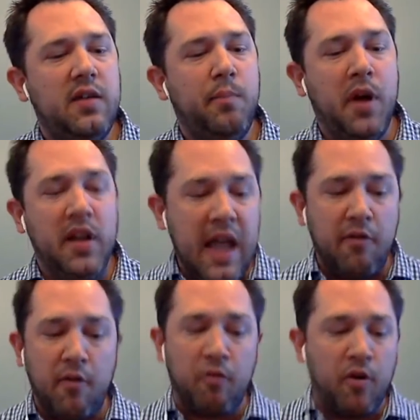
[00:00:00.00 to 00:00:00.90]
but
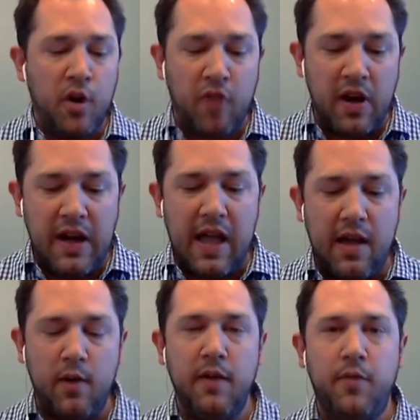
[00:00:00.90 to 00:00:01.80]
right
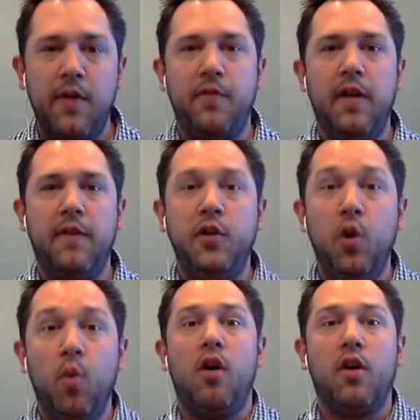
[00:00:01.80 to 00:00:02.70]
now, if
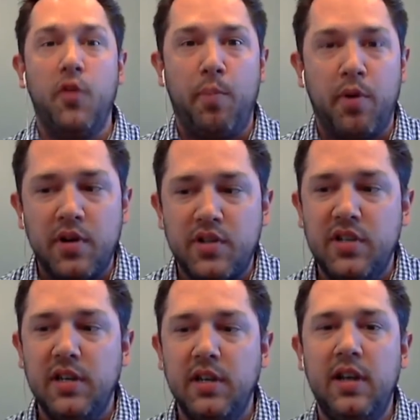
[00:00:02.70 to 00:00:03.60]
you are the
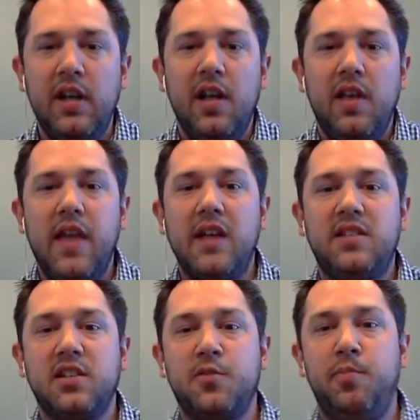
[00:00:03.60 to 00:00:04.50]
person that's
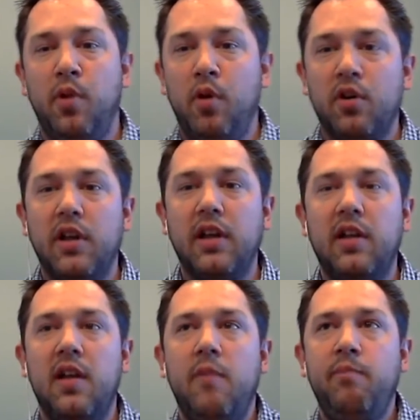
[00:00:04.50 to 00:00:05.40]

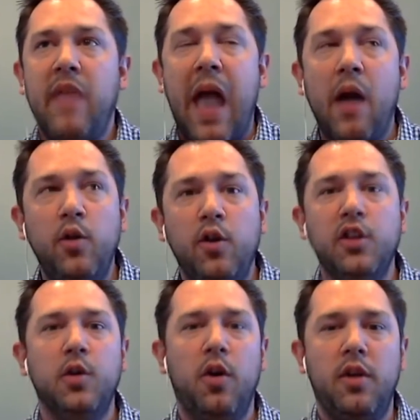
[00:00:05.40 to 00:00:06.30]
exploring how you can
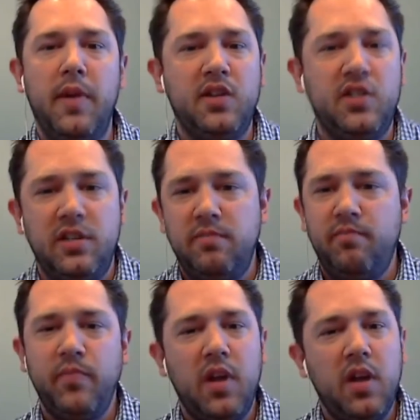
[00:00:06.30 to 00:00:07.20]
do automation,
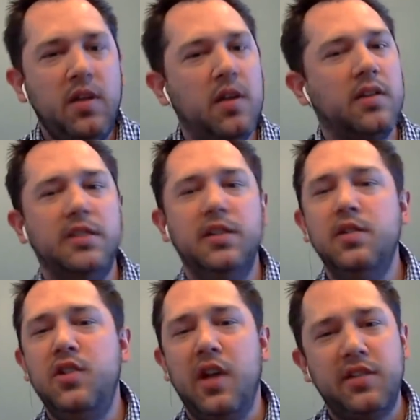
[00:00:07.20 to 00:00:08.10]
you're going to do
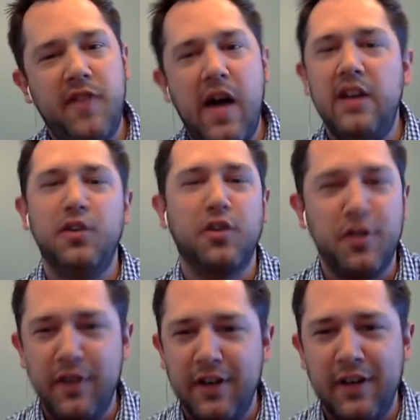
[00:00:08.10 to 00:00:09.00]
just fine in your
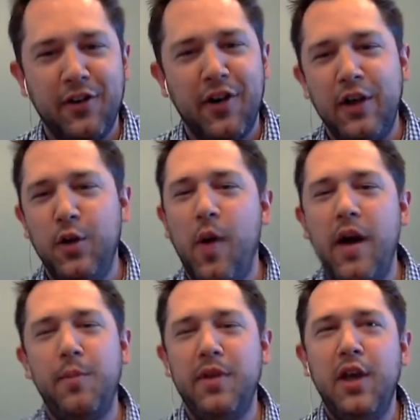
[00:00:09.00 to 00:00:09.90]
career, right? You
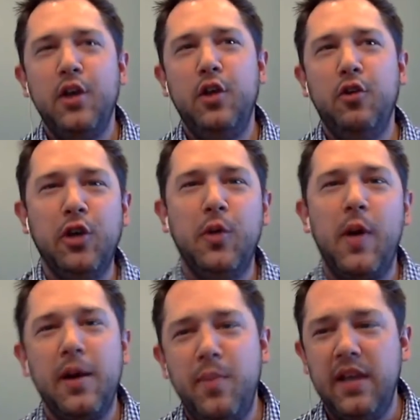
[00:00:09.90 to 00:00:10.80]
really
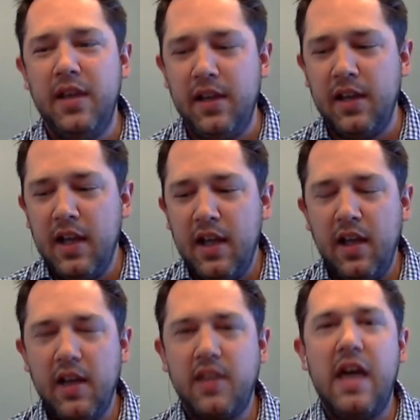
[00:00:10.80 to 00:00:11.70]
want to be
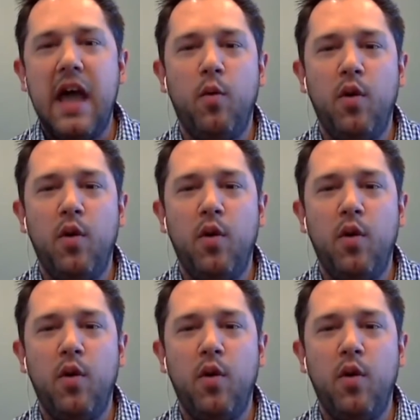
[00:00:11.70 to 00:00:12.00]
like that